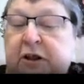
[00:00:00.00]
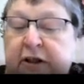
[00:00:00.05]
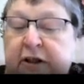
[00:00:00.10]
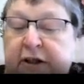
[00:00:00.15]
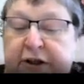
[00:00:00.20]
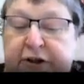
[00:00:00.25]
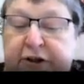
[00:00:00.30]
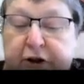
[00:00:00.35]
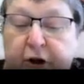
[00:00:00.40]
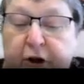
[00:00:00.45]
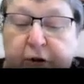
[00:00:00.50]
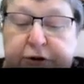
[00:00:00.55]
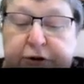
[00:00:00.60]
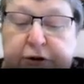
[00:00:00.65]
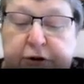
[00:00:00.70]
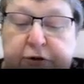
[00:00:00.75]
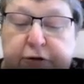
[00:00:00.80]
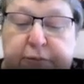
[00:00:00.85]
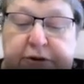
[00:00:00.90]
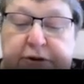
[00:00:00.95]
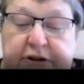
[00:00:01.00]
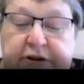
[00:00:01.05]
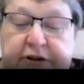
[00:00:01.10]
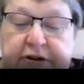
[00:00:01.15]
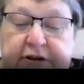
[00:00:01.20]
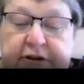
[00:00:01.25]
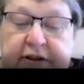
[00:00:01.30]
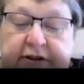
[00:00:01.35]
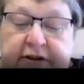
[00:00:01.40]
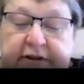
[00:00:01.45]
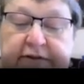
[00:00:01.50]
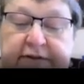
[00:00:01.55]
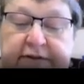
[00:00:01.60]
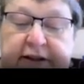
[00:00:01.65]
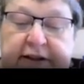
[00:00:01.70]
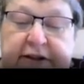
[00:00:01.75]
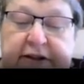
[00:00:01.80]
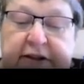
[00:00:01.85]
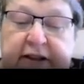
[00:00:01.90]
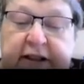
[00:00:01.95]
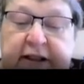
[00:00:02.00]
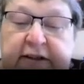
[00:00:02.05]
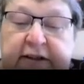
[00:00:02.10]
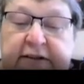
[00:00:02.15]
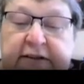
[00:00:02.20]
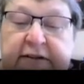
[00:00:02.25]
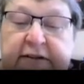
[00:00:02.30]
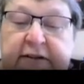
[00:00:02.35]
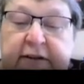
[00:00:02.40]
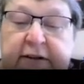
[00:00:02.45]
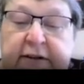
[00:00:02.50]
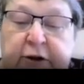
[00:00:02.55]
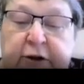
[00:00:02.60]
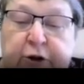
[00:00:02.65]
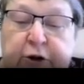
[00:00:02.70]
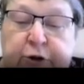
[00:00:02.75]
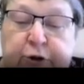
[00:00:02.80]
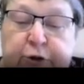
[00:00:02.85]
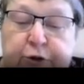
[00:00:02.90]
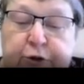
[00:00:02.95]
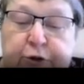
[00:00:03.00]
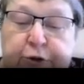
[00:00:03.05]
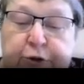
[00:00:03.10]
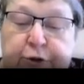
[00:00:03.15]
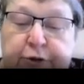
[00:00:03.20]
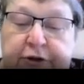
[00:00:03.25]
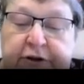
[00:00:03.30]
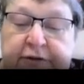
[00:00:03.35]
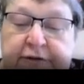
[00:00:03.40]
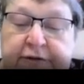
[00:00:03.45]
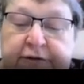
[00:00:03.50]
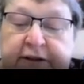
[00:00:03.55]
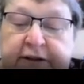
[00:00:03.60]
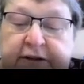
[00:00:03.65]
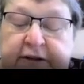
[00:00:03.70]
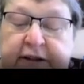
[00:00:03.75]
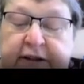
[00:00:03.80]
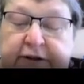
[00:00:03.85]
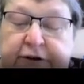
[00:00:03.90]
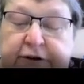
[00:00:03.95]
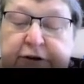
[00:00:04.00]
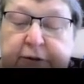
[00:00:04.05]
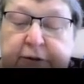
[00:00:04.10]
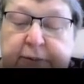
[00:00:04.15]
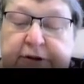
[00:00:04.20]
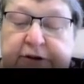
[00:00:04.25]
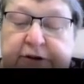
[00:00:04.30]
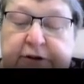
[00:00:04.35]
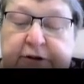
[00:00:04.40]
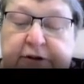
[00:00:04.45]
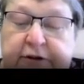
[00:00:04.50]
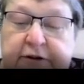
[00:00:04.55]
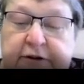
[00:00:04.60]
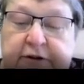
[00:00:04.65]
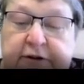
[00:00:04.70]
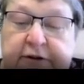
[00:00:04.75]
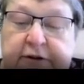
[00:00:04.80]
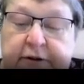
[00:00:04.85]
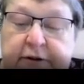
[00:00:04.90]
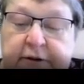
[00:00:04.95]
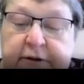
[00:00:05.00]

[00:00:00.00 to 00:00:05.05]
It also means that if I had two different isometries,